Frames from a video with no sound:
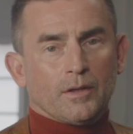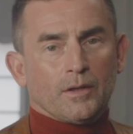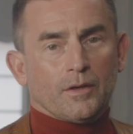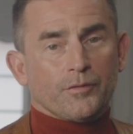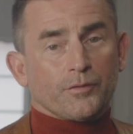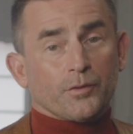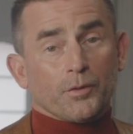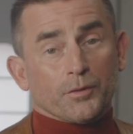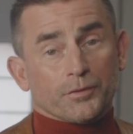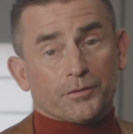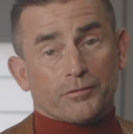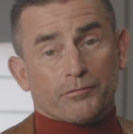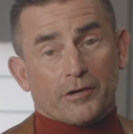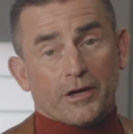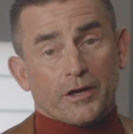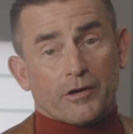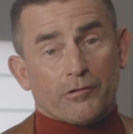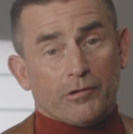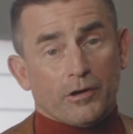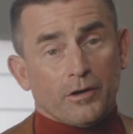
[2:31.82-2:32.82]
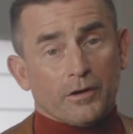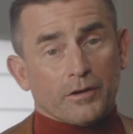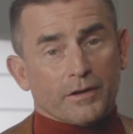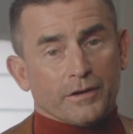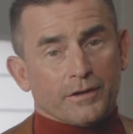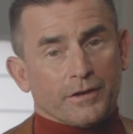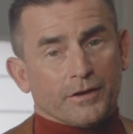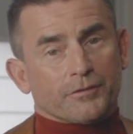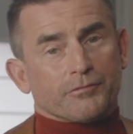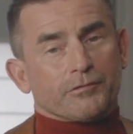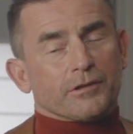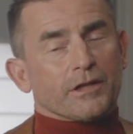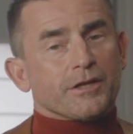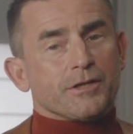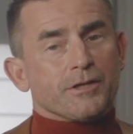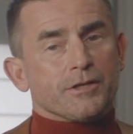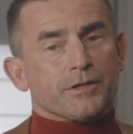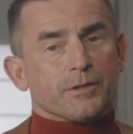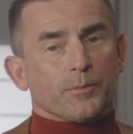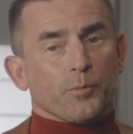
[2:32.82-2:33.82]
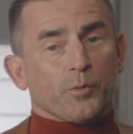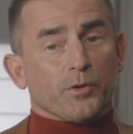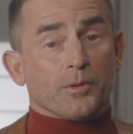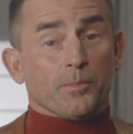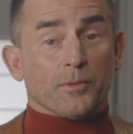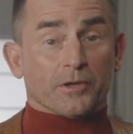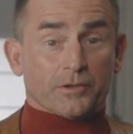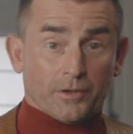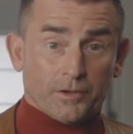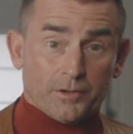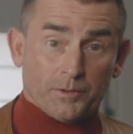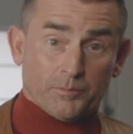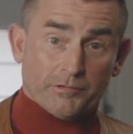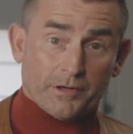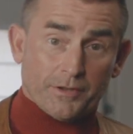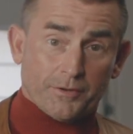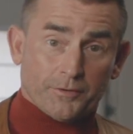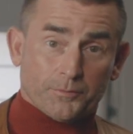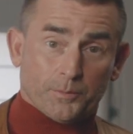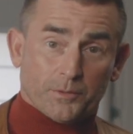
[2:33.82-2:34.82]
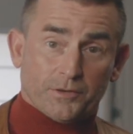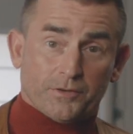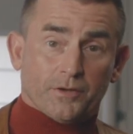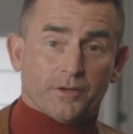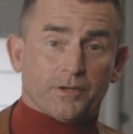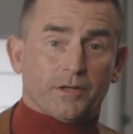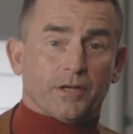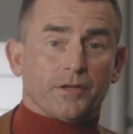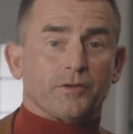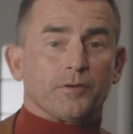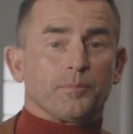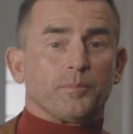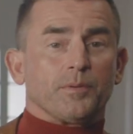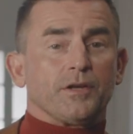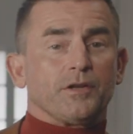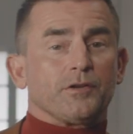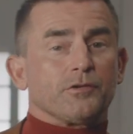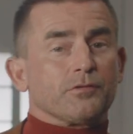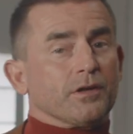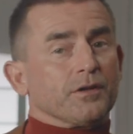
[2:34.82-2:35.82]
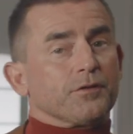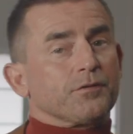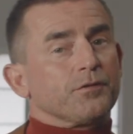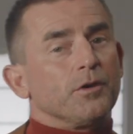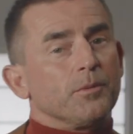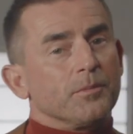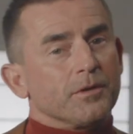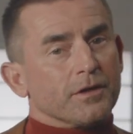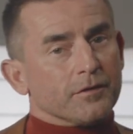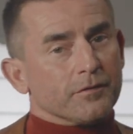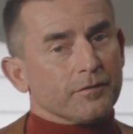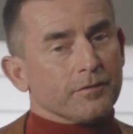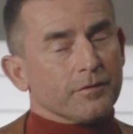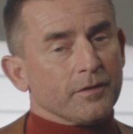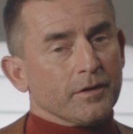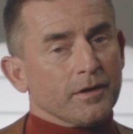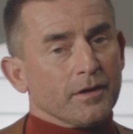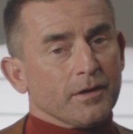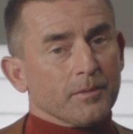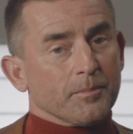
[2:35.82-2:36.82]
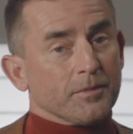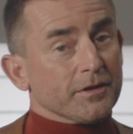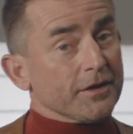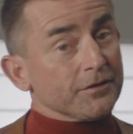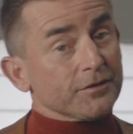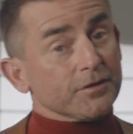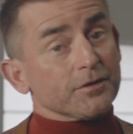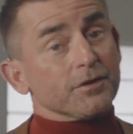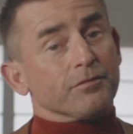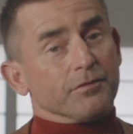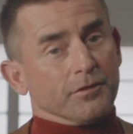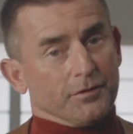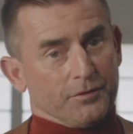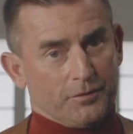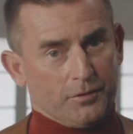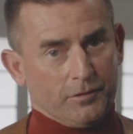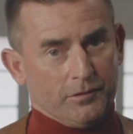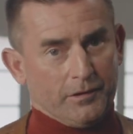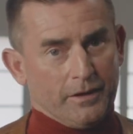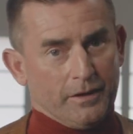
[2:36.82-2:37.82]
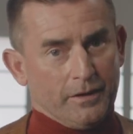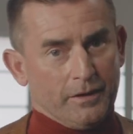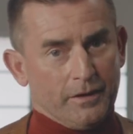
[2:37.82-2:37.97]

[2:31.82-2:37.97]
Of course, Ray Kroc and his relationship with the McDonald brothers would turn out to be transformative, but that's a different story.